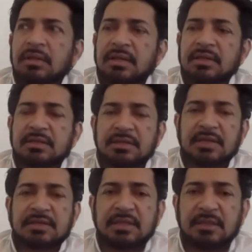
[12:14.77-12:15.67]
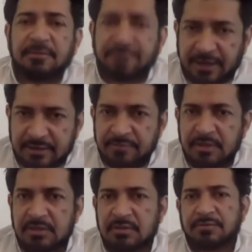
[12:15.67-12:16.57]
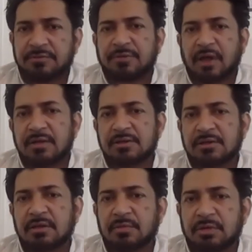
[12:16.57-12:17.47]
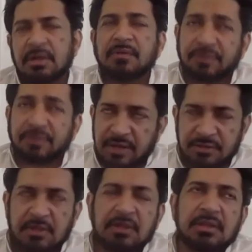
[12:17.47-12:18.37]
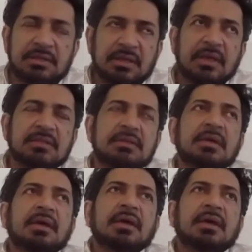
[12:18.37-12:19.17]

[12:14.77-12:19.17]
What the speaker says: that suggests that the effectiveness of Pfizer and Moderna, Pfizer in this case,